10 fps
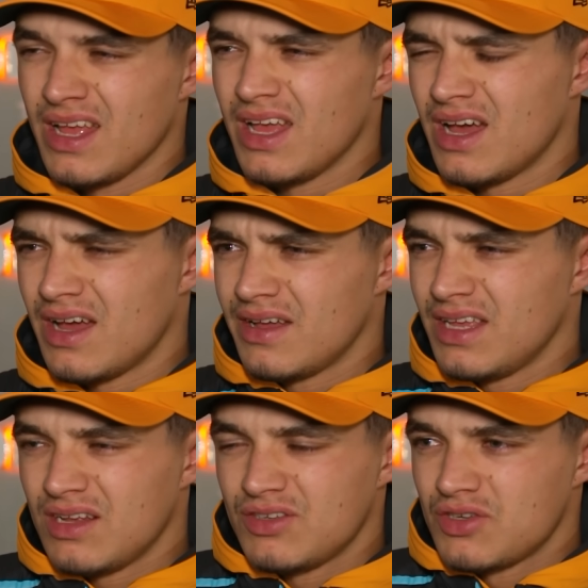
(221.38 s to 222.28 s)

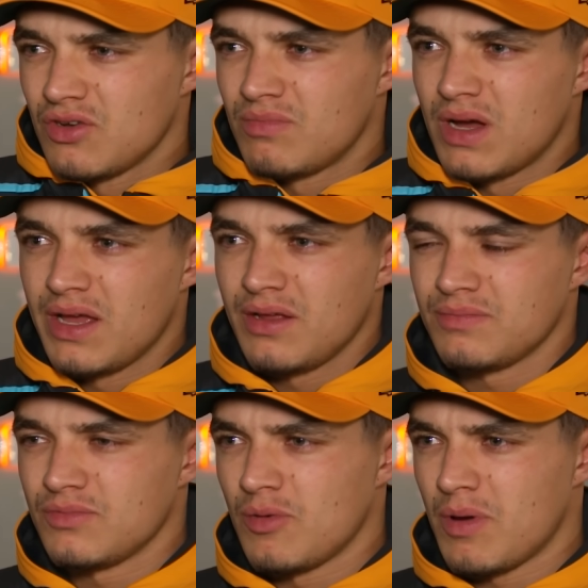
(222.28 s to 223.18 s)
yeah, just not my
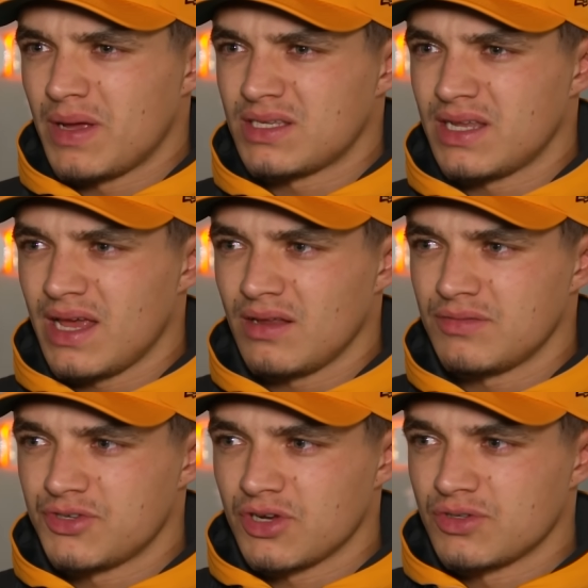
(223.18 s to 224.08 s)
best day.
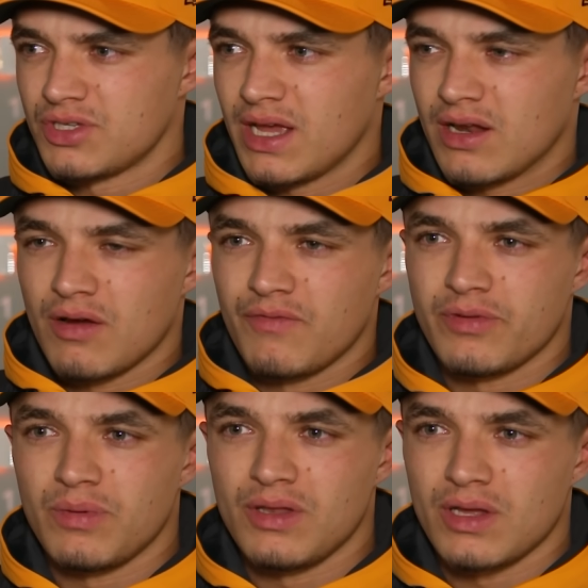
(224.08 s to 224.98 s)
Struggled to get
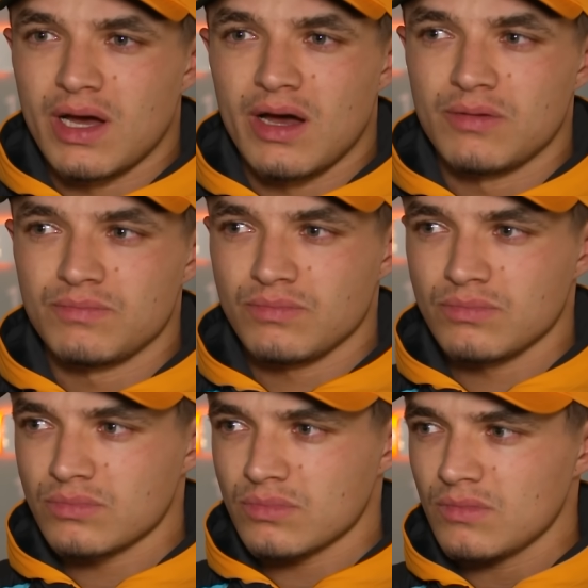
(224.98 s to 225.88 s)
comfortable in the car.
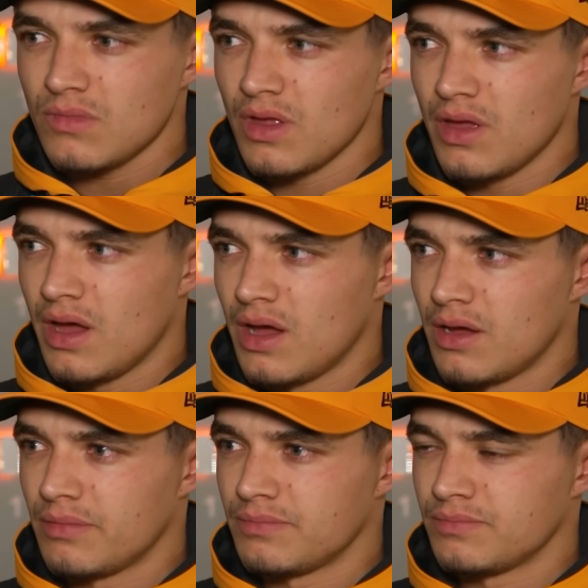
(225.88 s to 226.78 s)

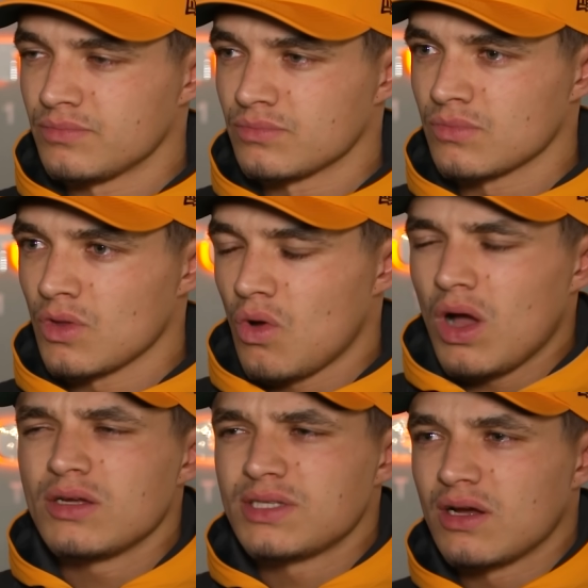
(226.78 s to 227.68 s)
I
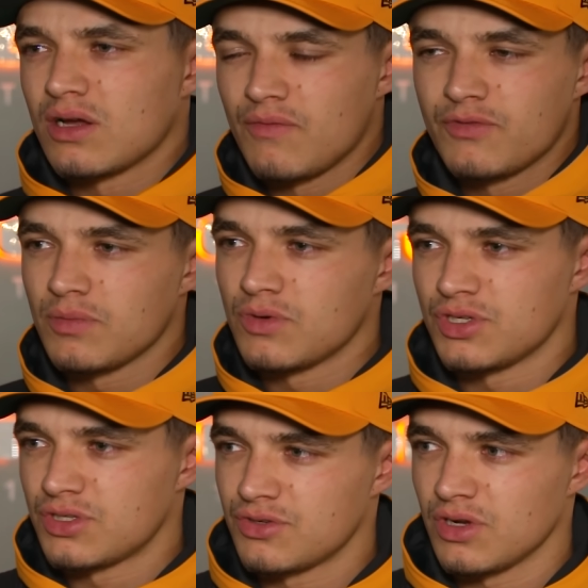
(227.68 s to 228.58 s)
would say I'm comfortable,
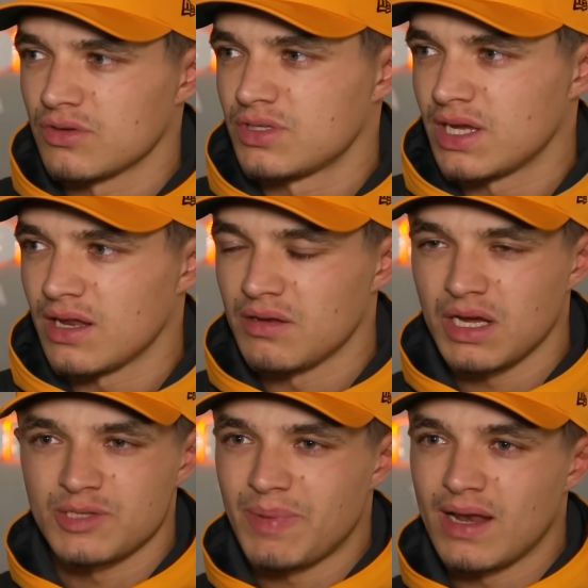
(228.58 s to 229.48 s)
just struggled to get a
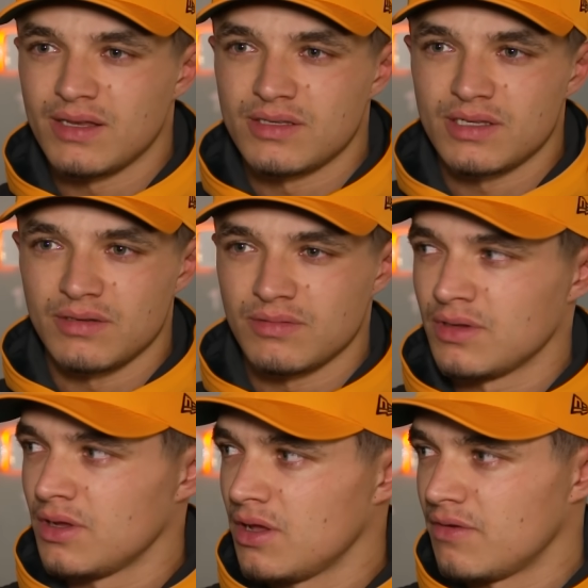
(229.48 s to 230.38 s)
nice balance and
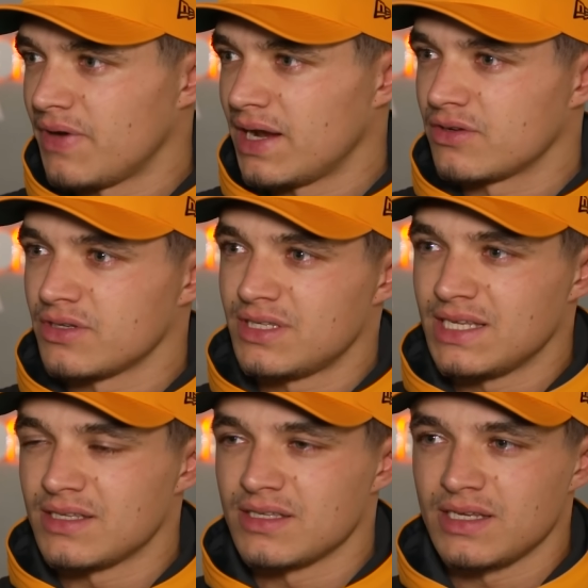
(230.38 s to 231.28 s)
find
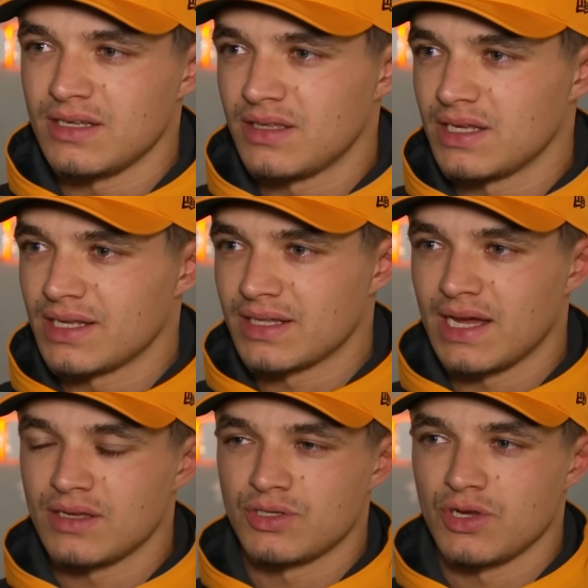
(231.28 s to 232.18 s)
consistency and things like
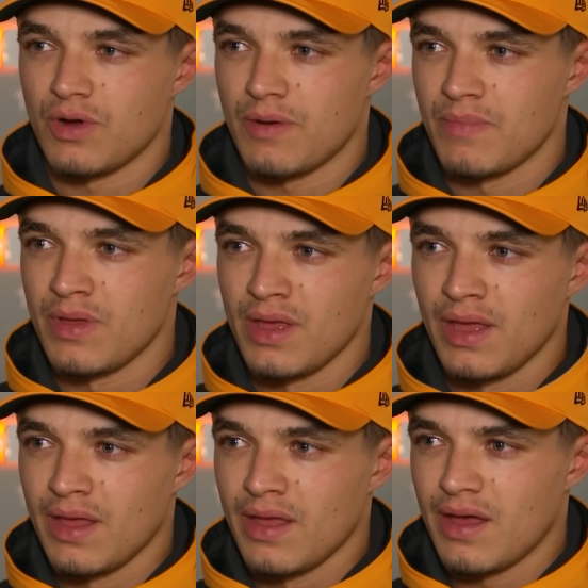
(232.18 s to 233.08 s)
that. So
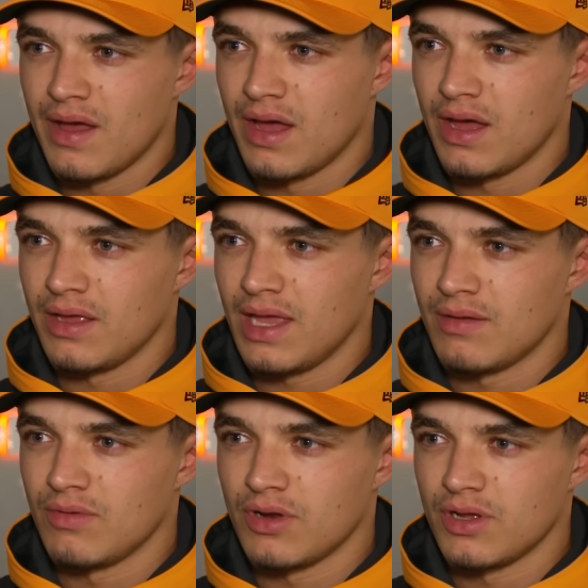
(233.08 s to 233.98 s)
yeah,
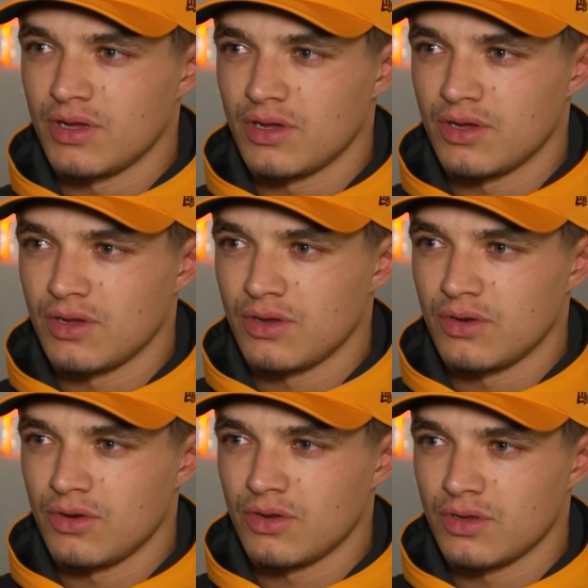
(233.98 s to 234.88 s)
not
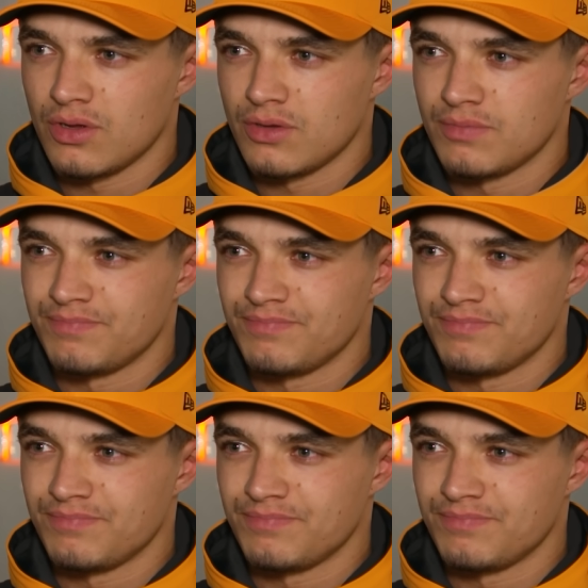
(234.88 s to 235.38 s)
a